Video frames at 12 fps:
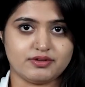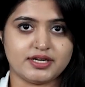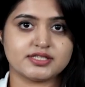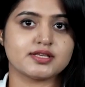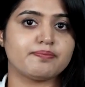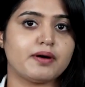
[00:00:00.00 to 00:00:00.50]
it
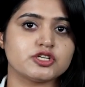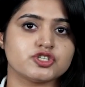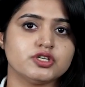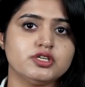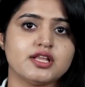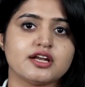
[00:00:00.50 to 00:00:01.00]
is a
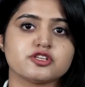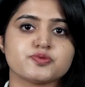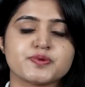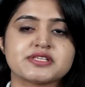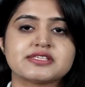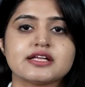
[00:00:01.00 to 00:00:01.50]
budget that is
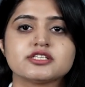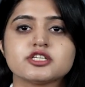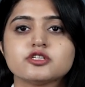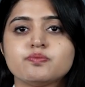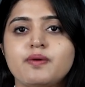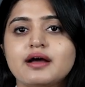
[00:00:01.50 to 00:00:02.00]

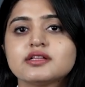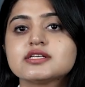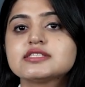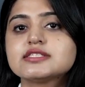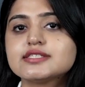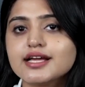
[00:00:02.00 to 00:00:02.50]
presented by the
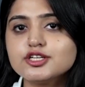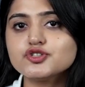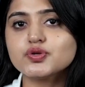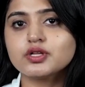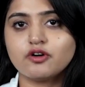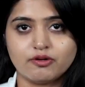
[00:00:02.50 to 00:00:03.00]

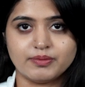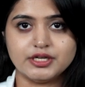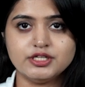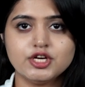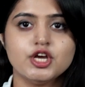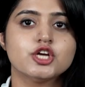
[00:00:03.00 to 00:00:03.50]
central government